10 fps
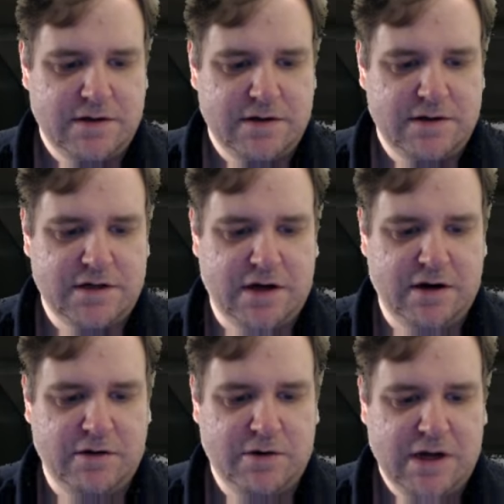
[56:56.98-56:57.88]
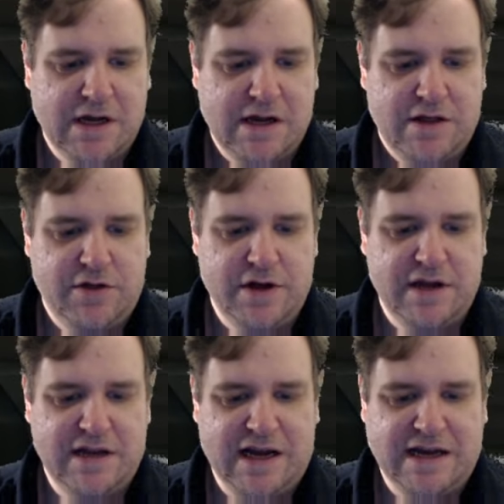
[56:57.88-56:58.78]
so
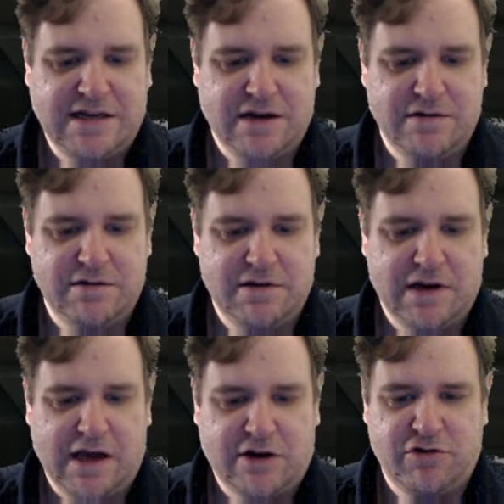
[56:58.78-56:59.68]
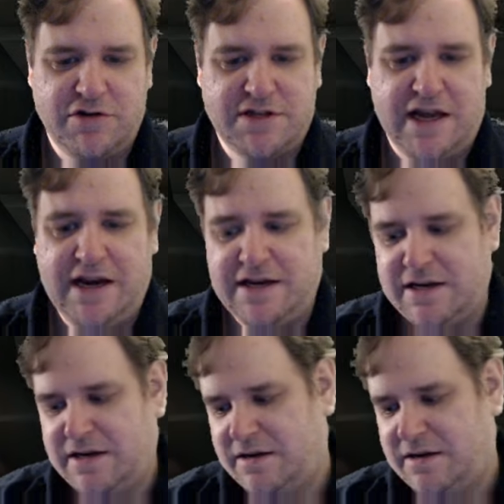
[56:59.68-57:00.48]
the I don't like Crusade.